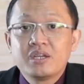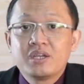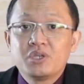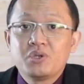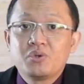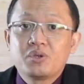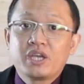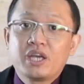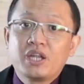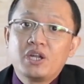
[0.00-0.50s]

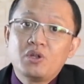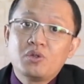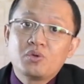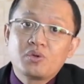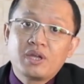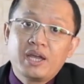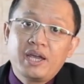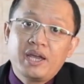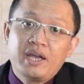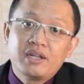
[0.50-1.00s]
you can
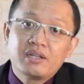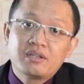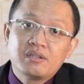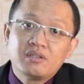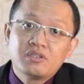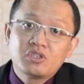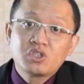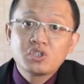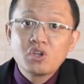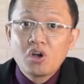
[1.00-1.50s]
look
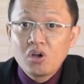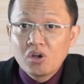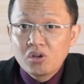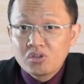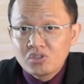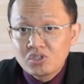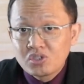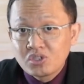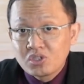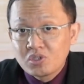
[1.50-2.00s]
at
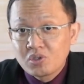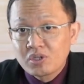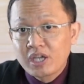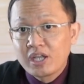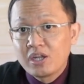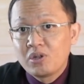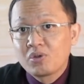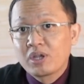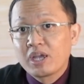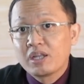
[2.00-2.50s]
songs, you
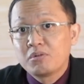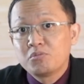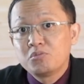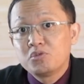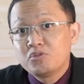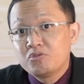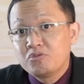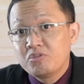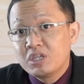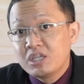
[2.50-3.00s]
can look at
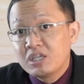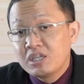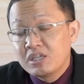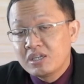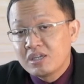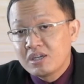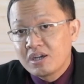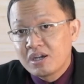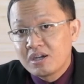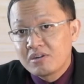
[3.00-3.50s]
movie,
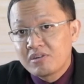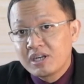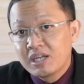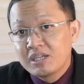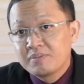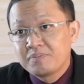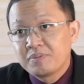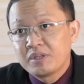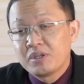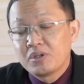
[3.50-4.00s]
all
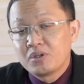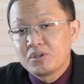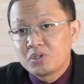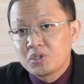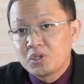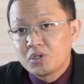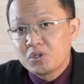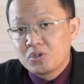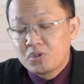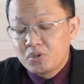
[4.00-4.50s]
right?
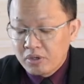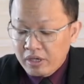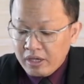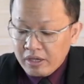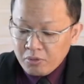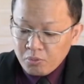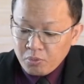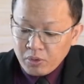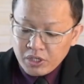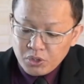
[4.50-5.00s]
So
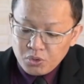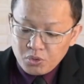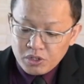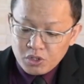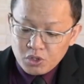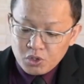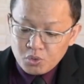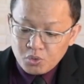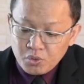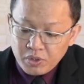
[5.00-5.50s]
when you are
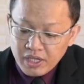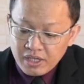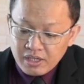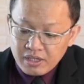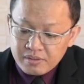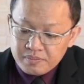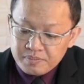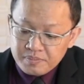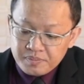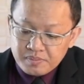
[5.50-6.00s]

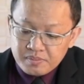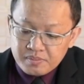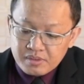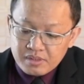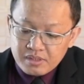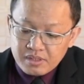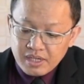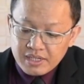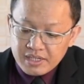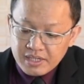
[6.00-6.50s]
doing
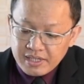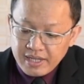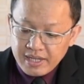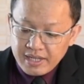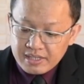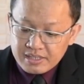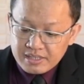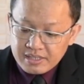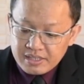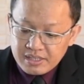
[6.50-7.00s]
an
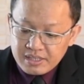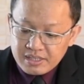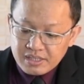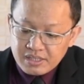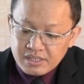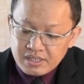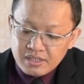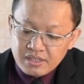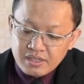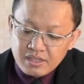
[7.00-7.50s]

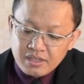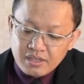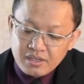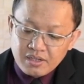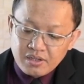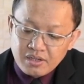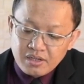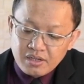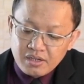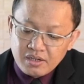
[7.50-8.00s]
analysis
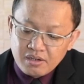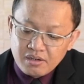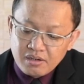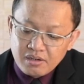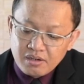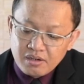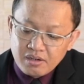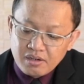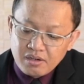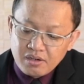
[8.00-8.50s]

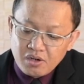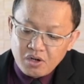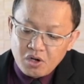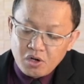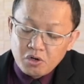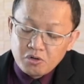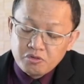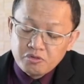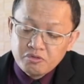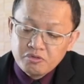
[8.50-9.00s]

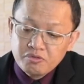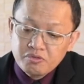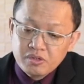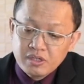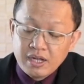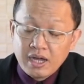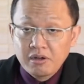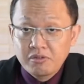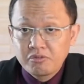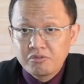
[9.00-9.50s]
of
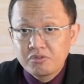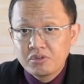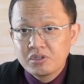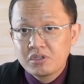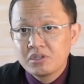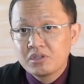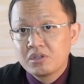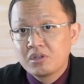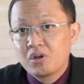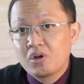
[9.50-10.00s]

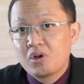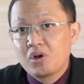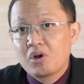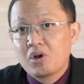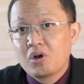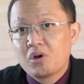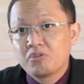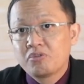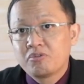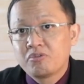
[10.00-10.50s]
novel,
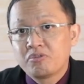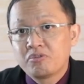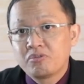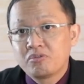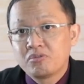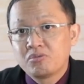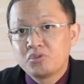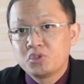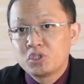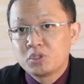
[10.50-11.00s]
of
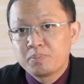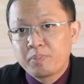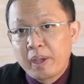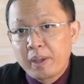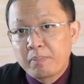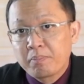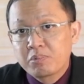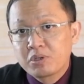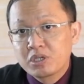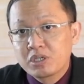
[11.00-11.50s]

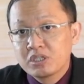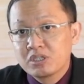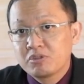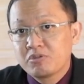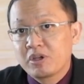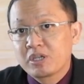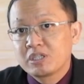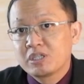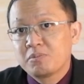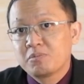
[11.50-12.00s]
newspapers,
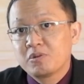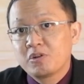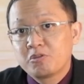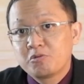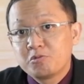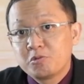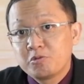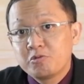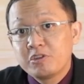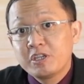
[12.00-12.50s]
for example,
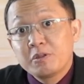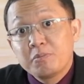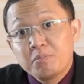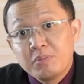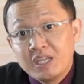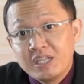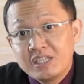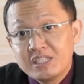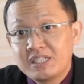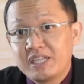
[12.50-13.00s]
of movie, it
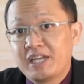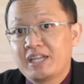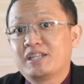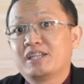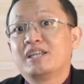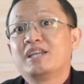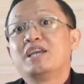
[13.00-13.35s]
means that